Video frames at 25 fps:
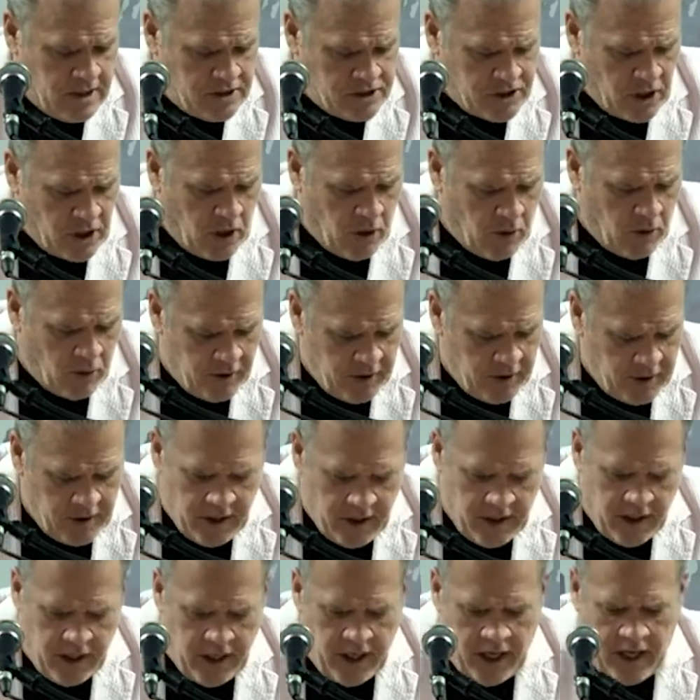So,
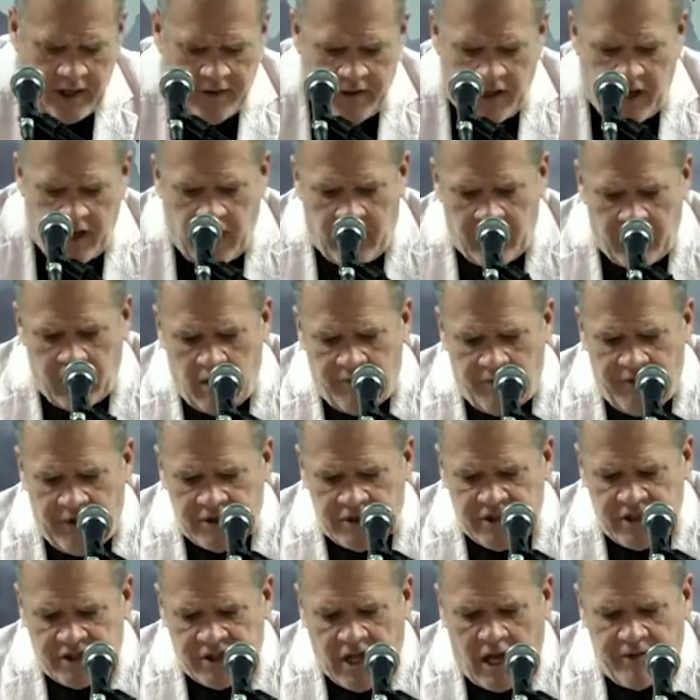and then I love how
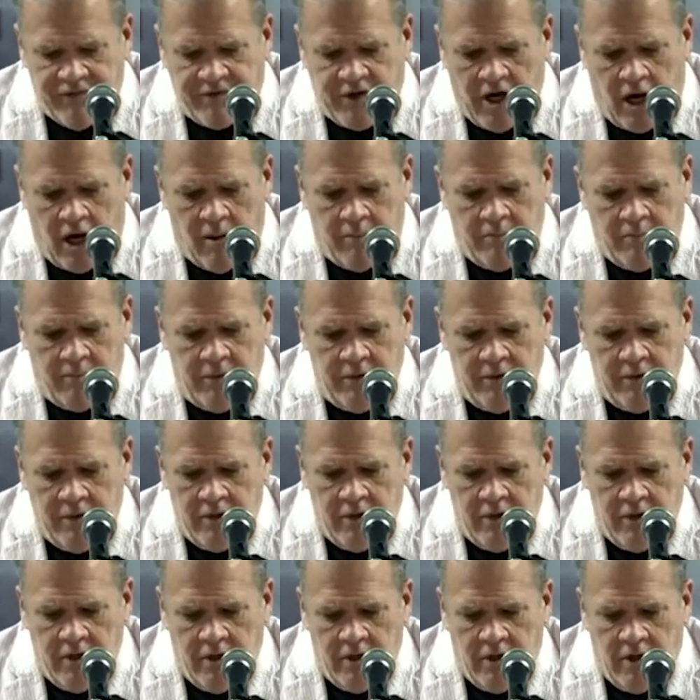it says, I've come
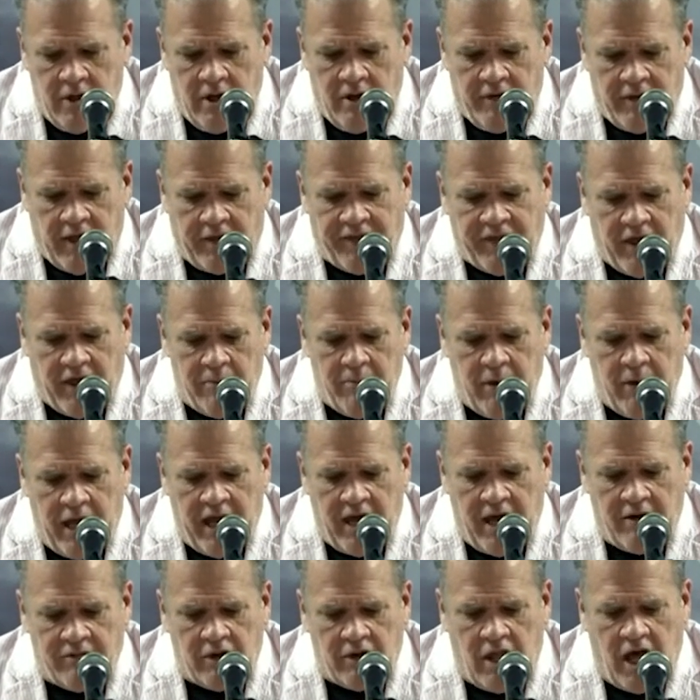that they may
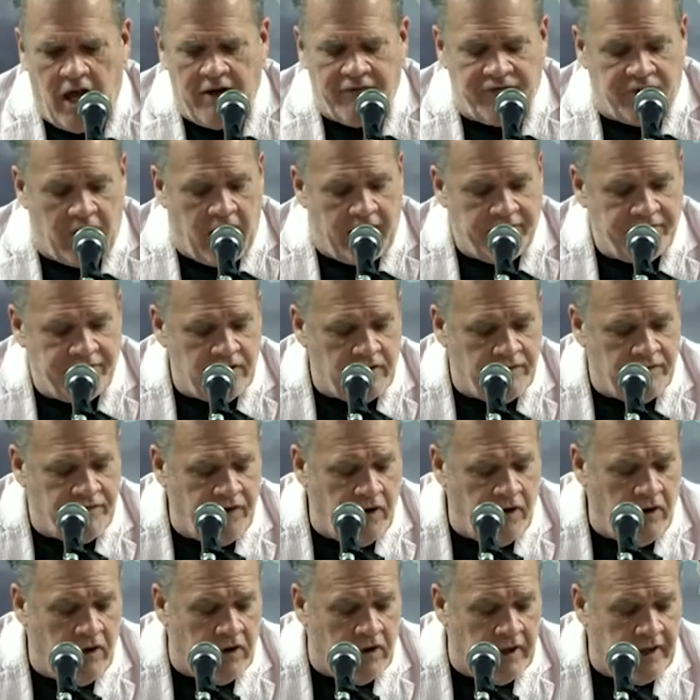have life, life to the
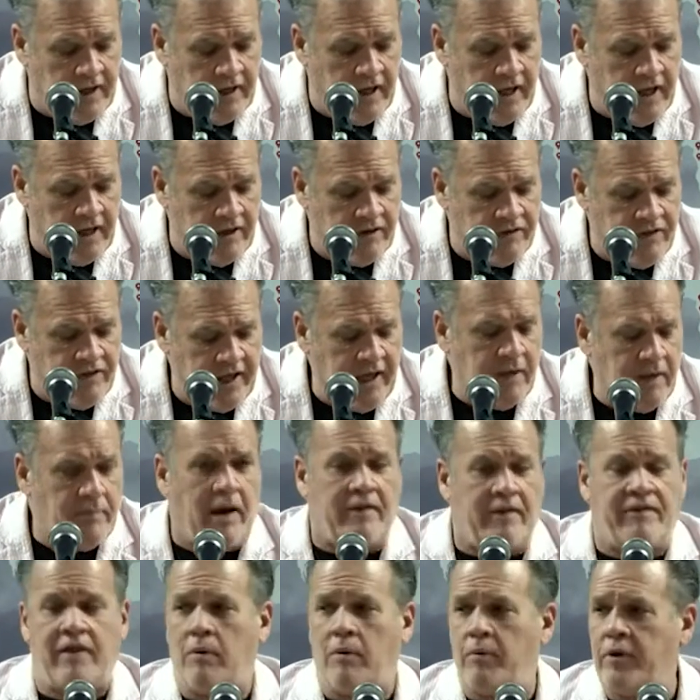full. And think
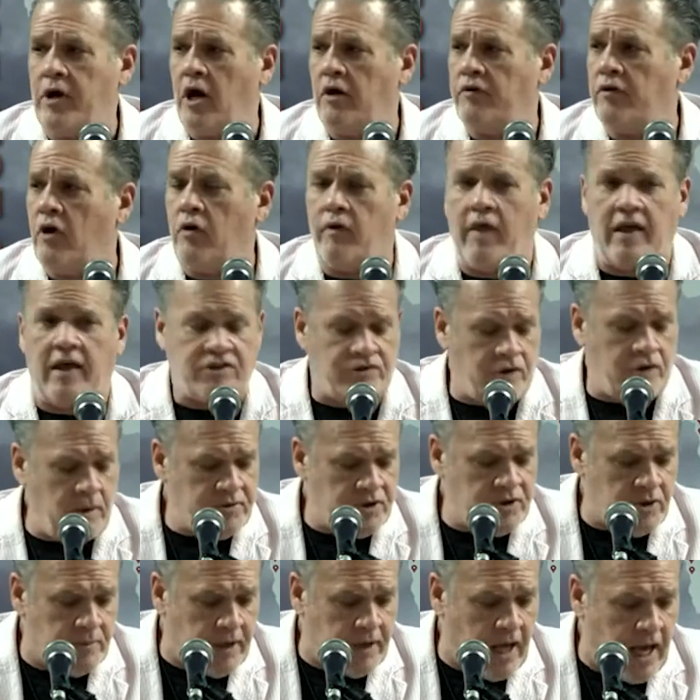about that. We all know that
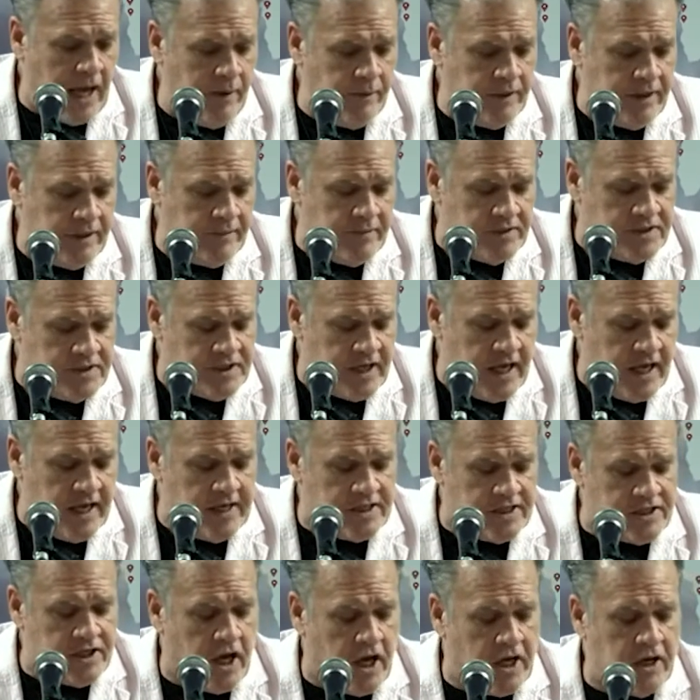scripture, but I would even say
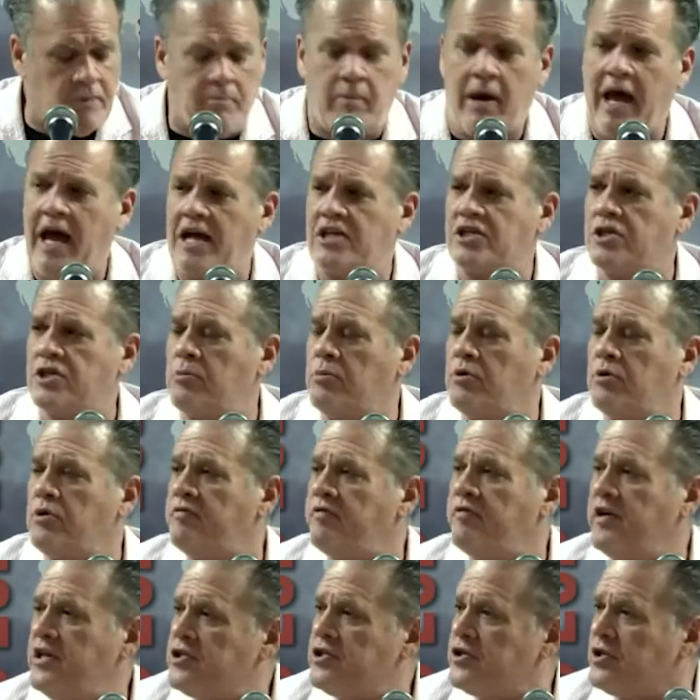it's unimaginable
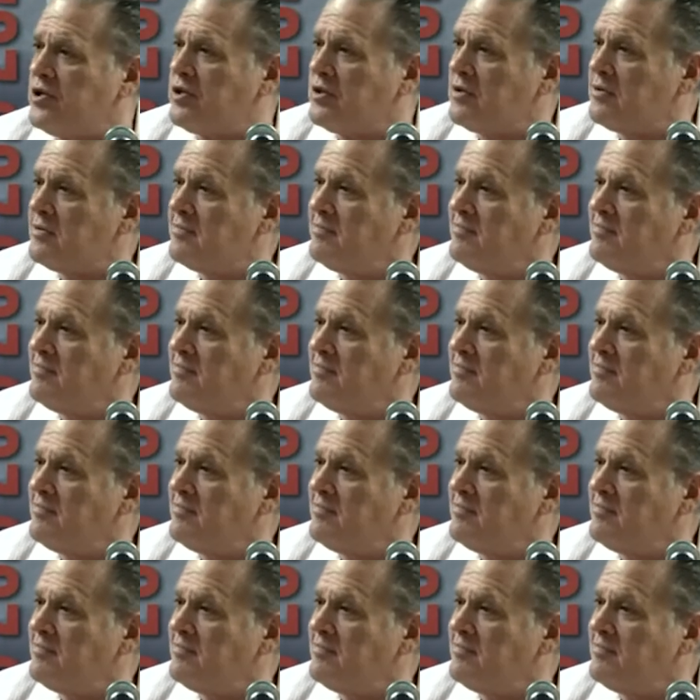adventure.